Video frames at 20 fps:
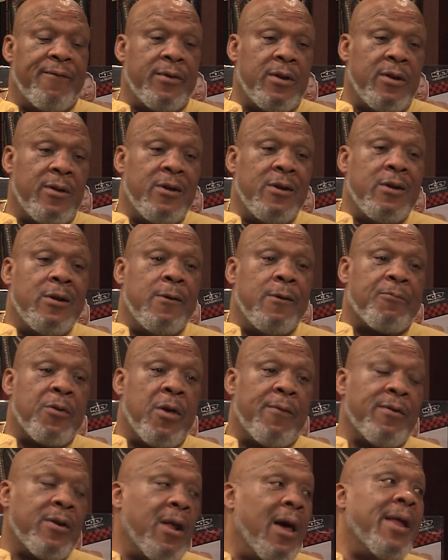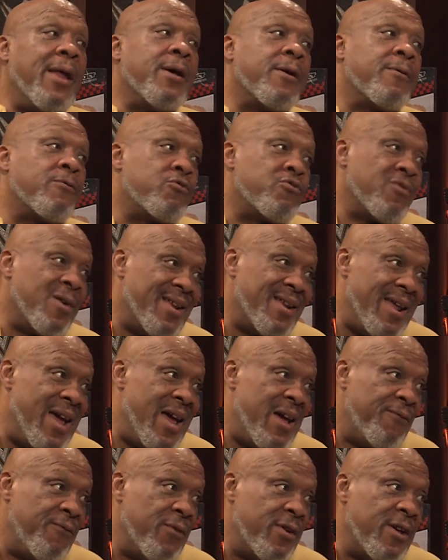a lot of great
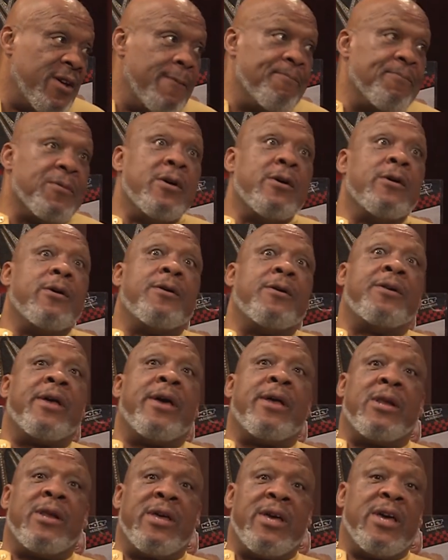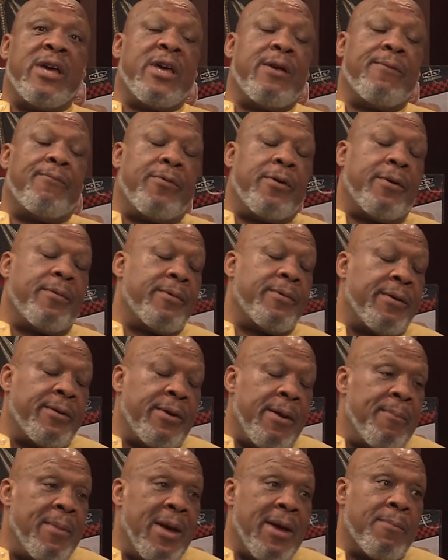athletes, they
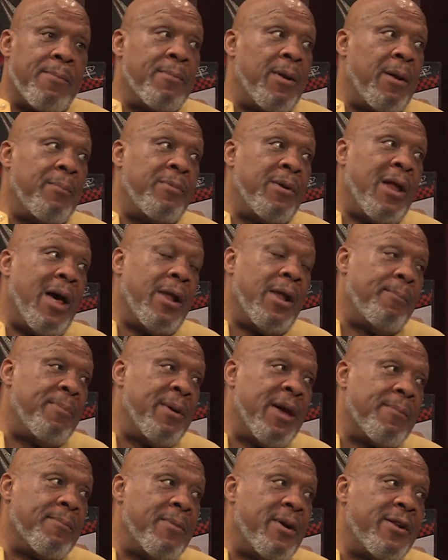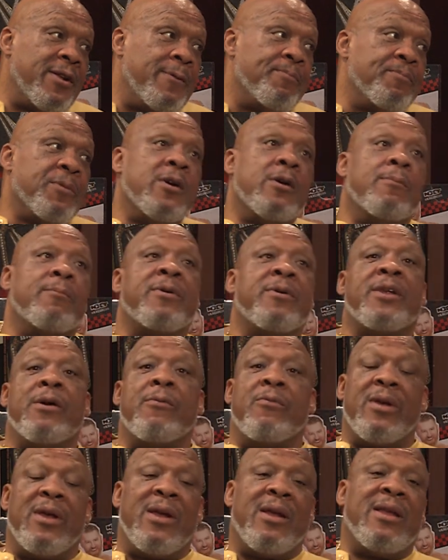make a lot of big money, but then
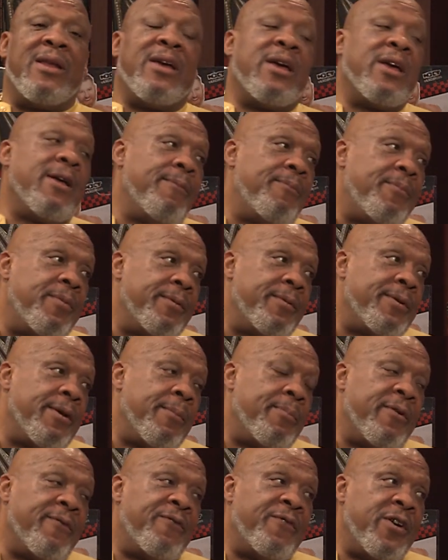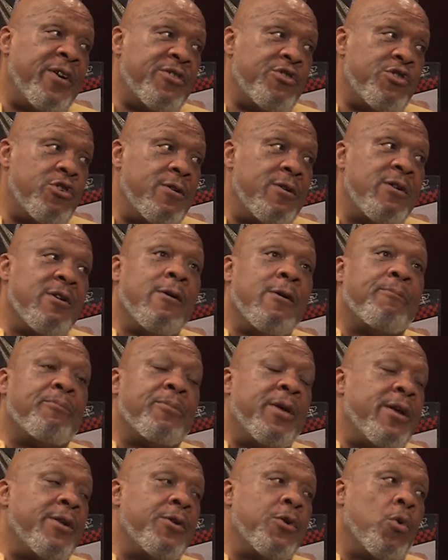when they leave the profession,
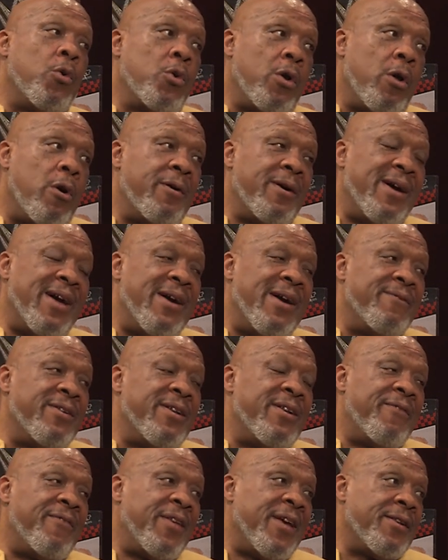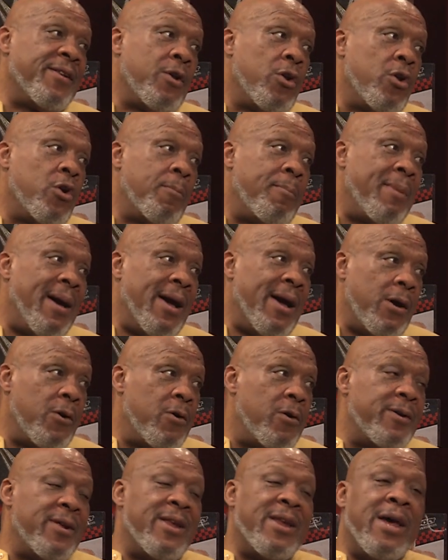they no longer have anything to look back
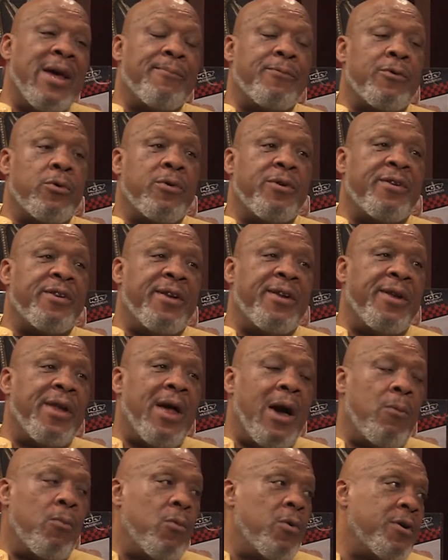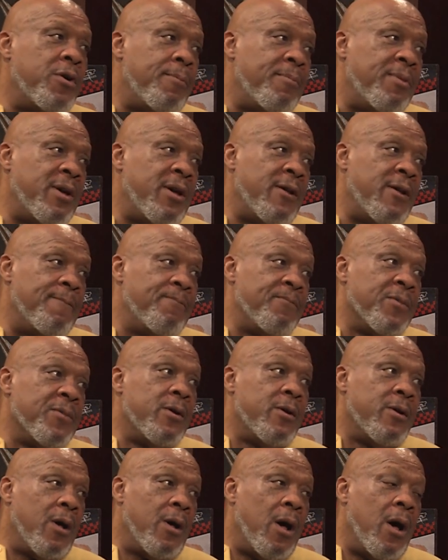on. And Abdullah did not want to be
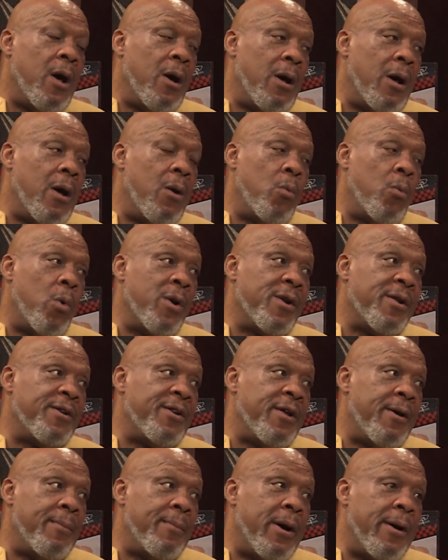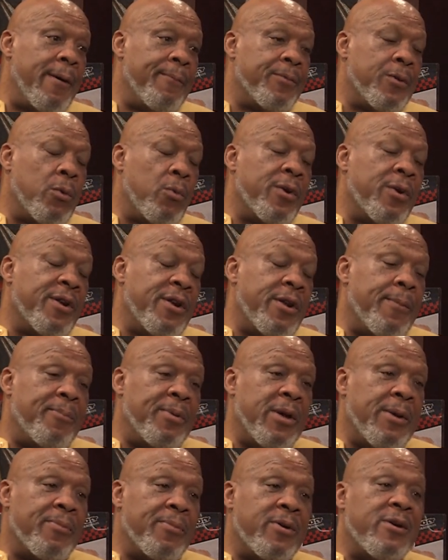one of them
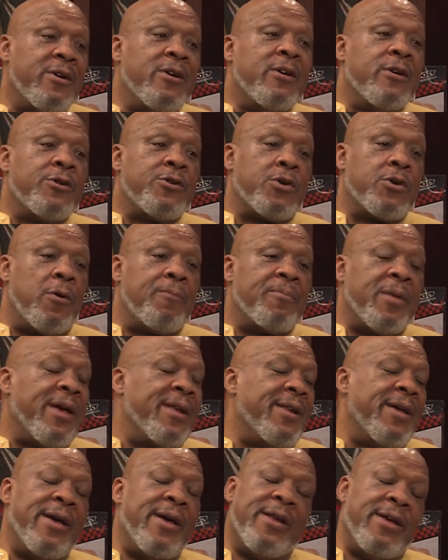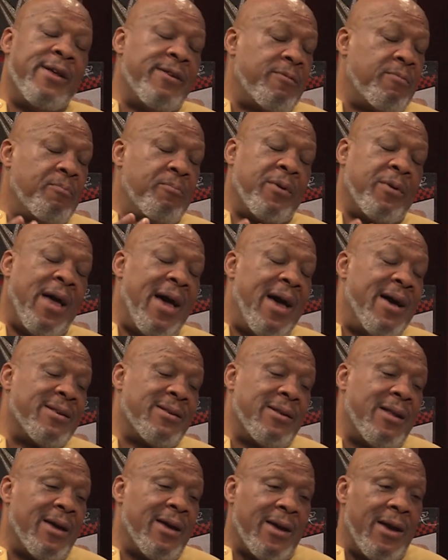people. So and it's guys
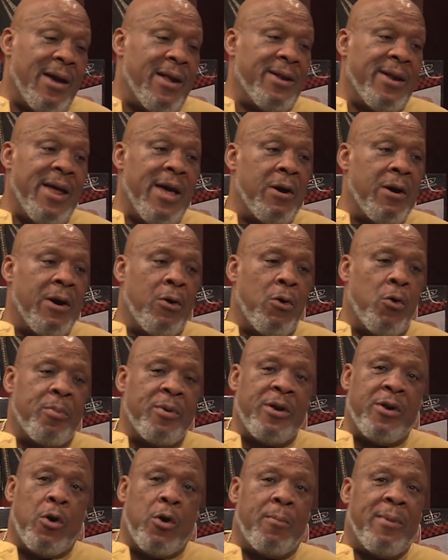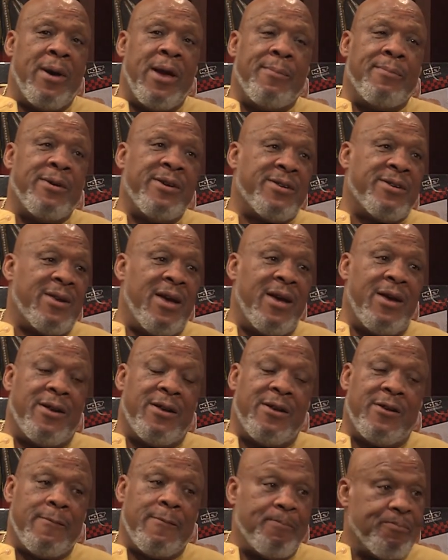like that now. I hope he don't mind me saying this.